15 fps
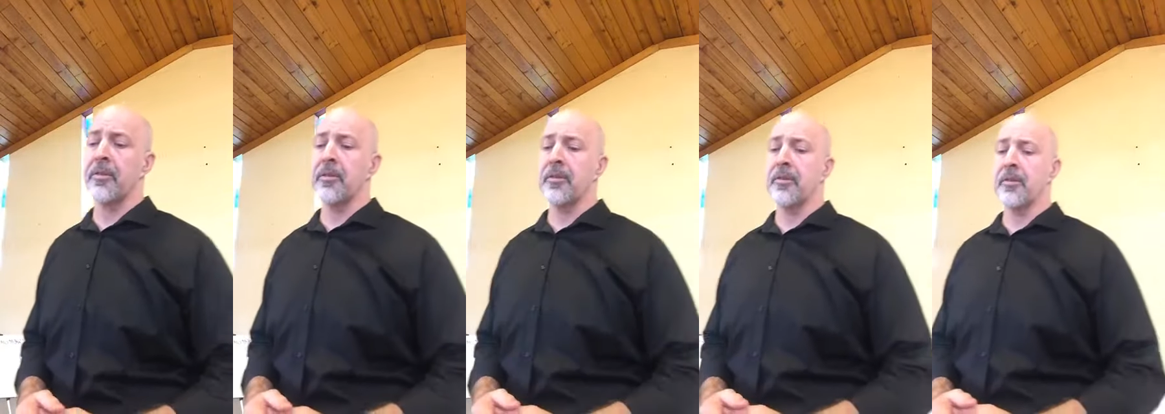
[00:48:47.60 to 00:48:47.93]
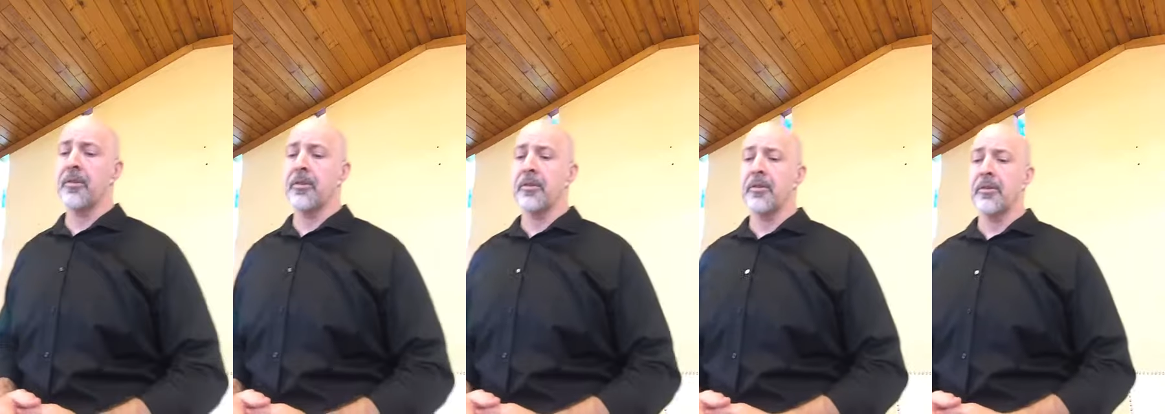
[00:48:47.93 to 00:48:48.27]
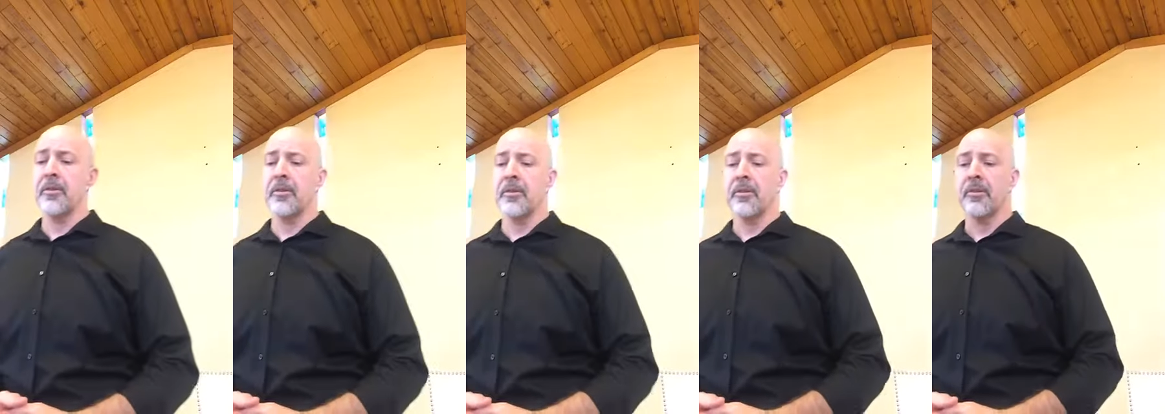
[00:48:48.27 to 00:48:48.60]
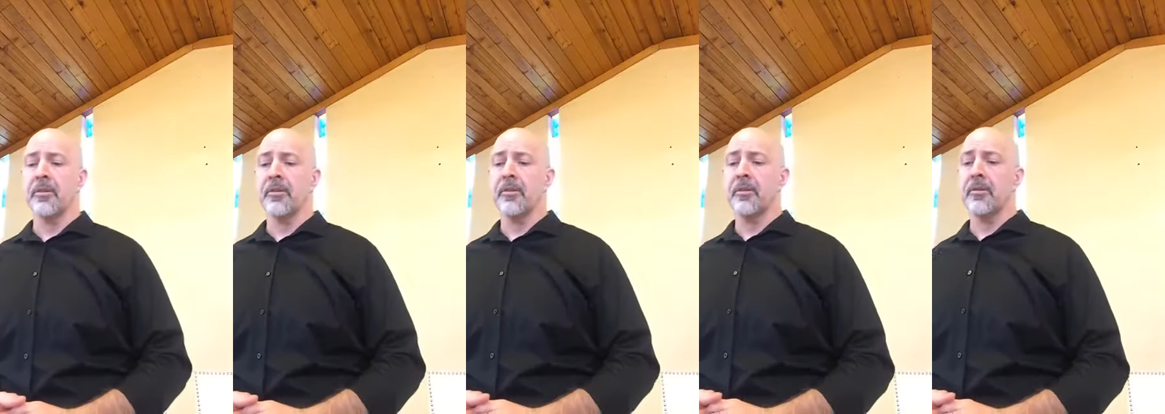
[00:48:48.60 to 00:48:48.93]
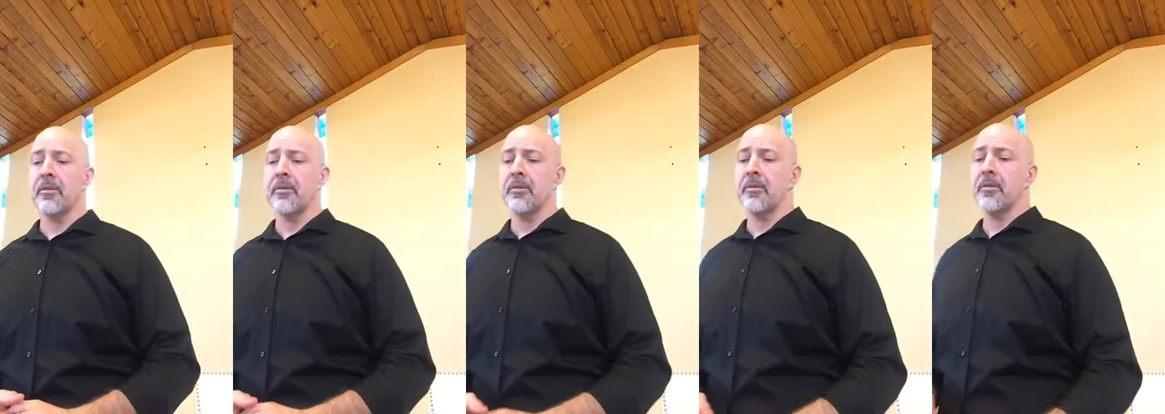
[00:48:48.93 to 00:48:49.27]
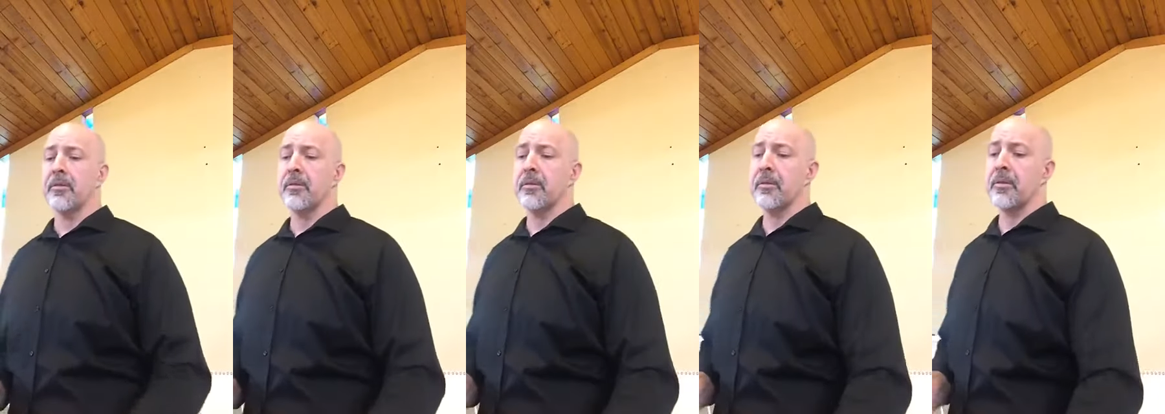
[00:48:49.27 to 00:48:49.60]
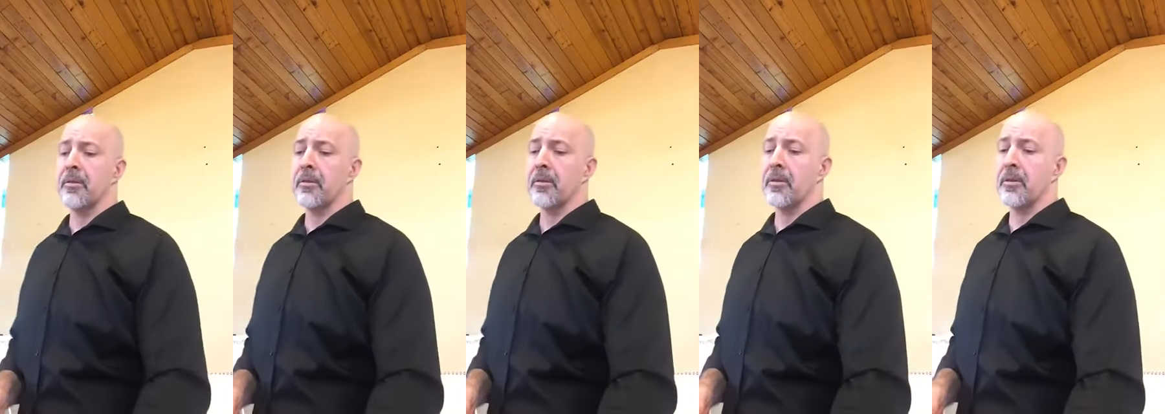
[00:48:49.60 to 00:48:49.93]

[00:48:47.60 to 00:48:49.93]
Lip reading: Nobody speaks.